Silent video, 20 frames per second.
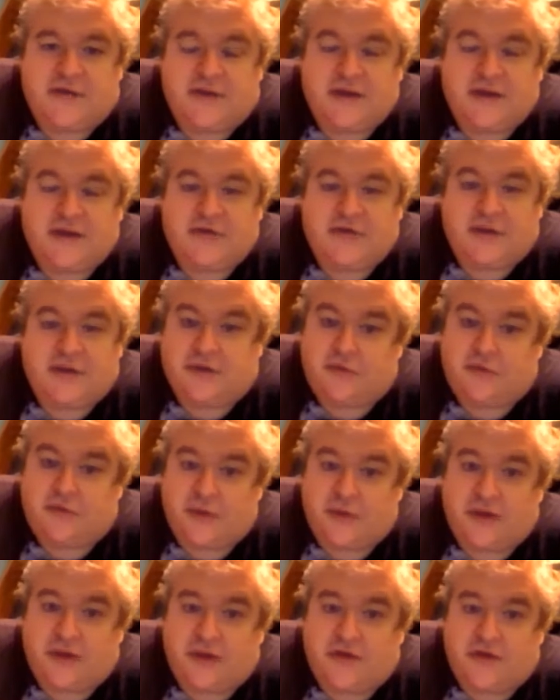drink which is
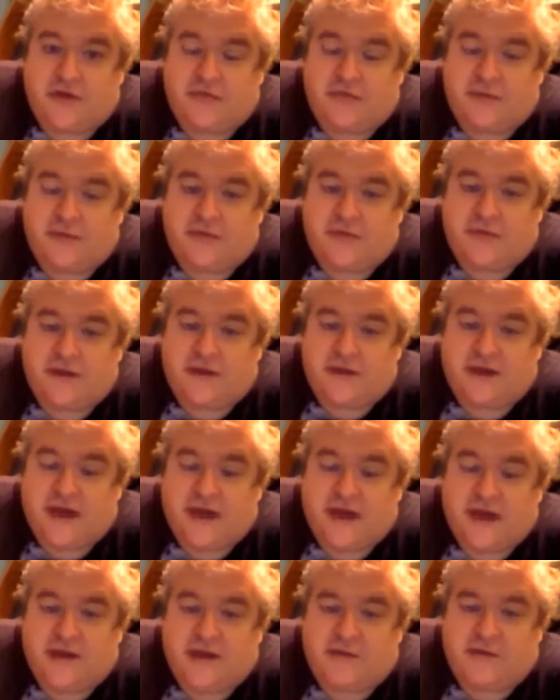really good for their ven-
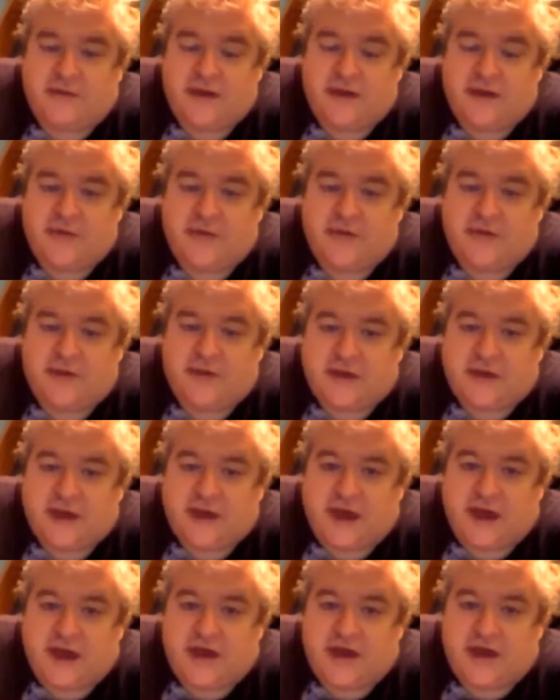uh, their vending machine.
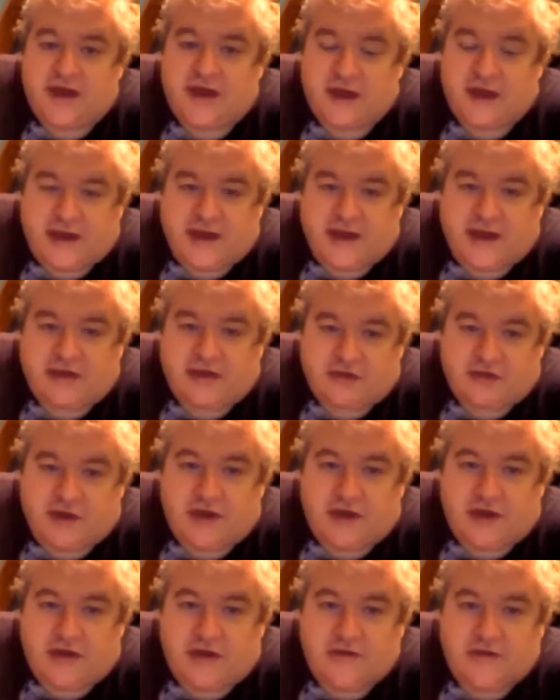I I get a
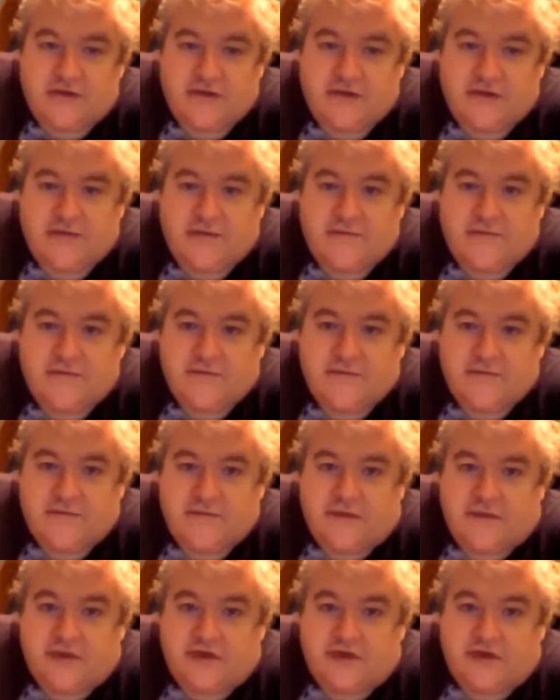drink
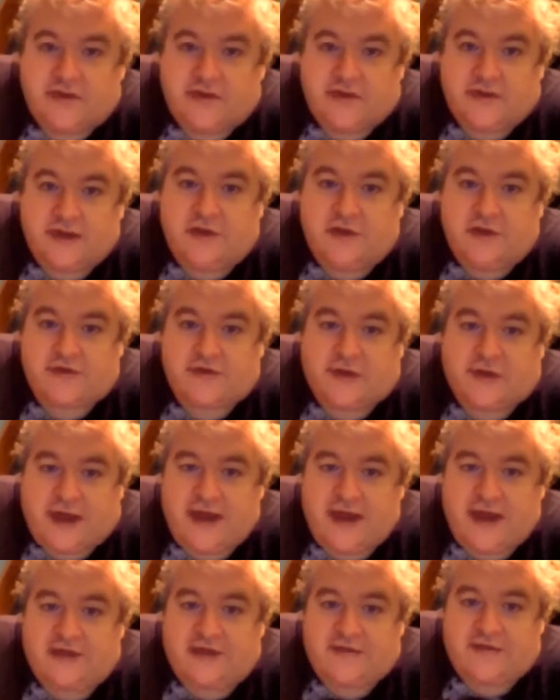or something else or
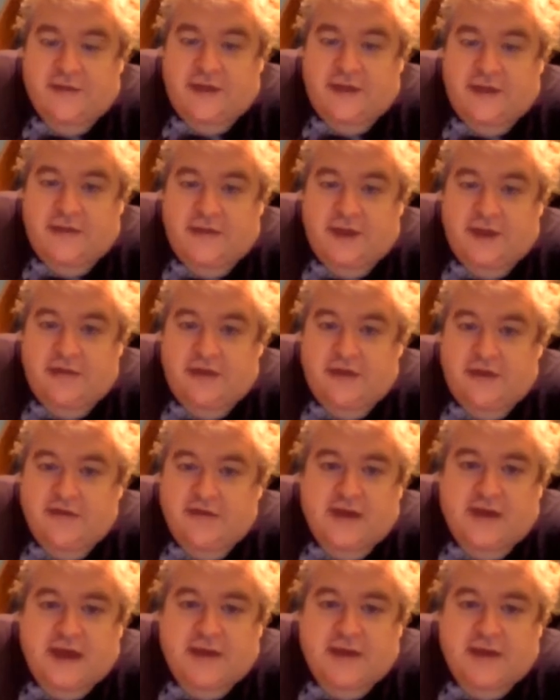gas from there, but I will
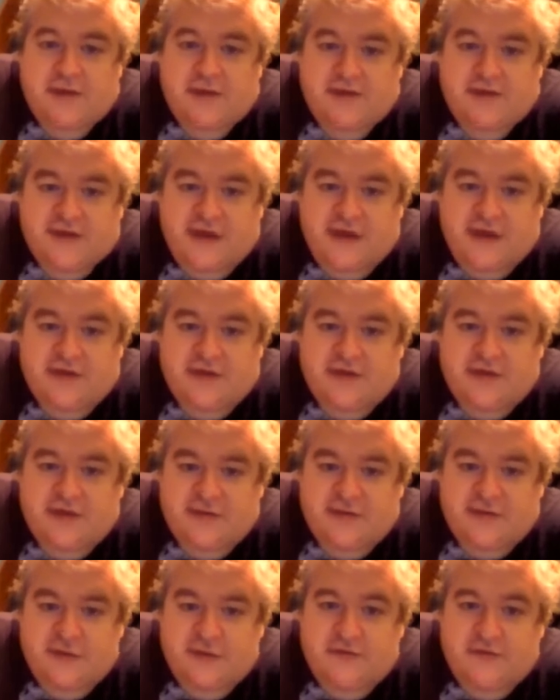never get any more sandwiches
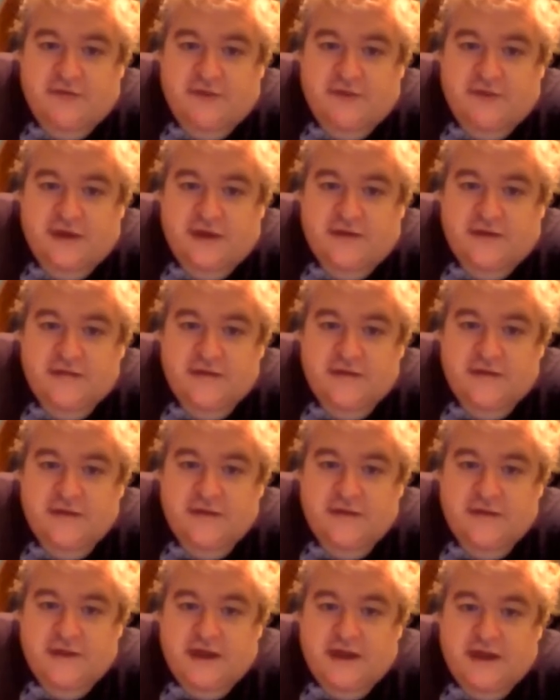or food from there.
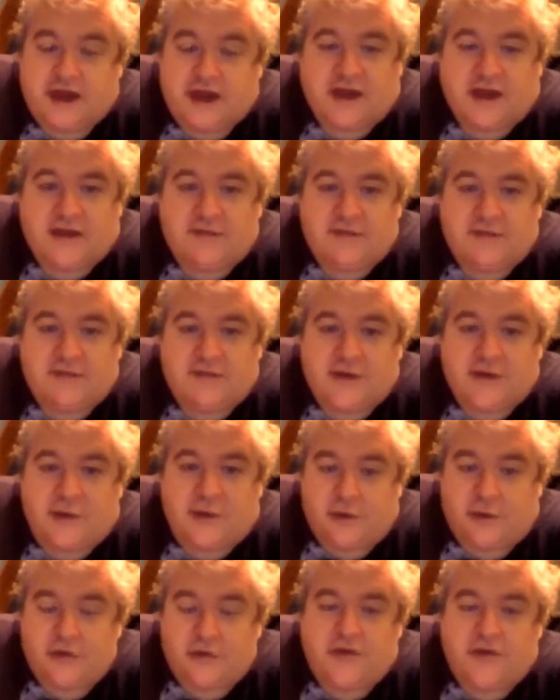And I love their
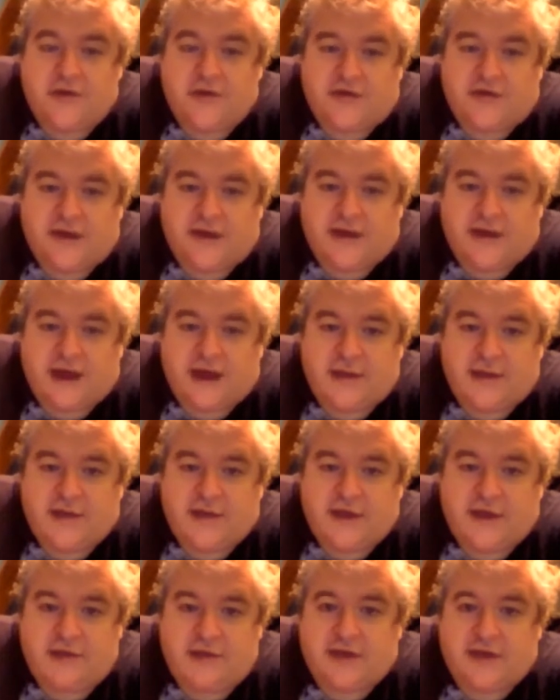ordering thing. The
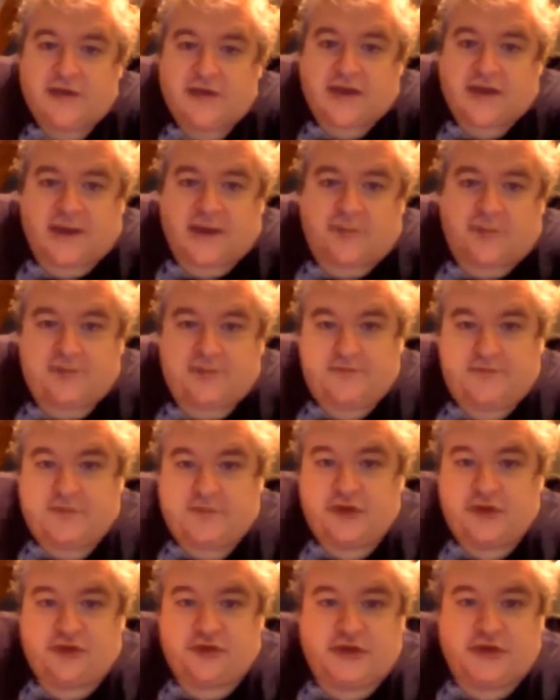MTO is like a
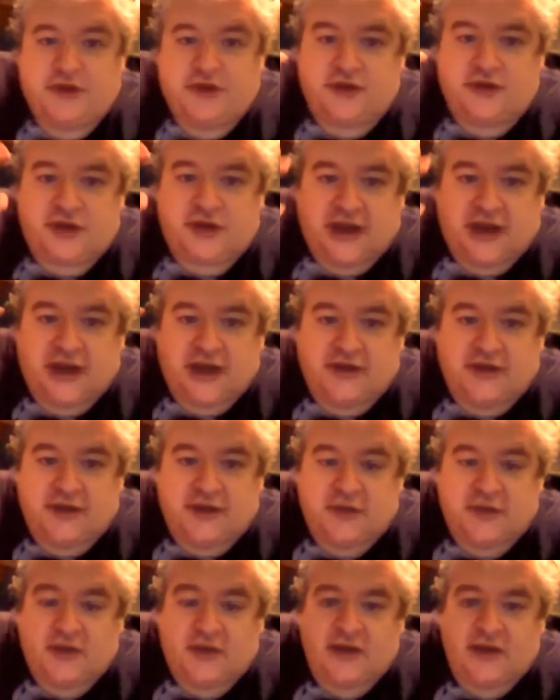push screen. You can get anything
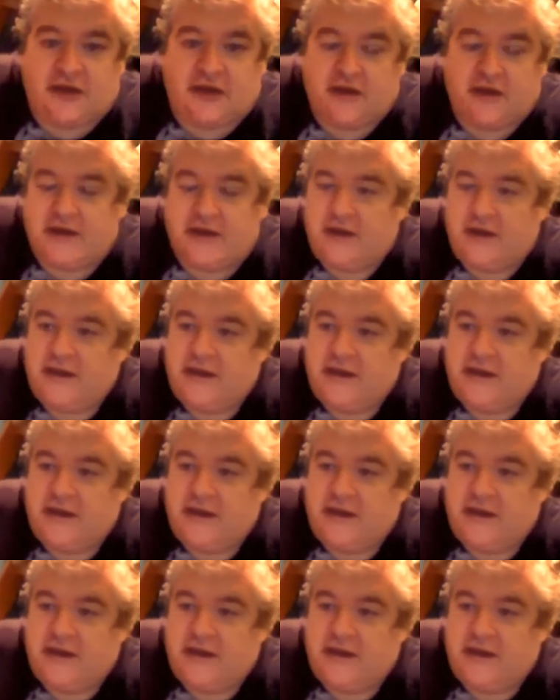you want. You know,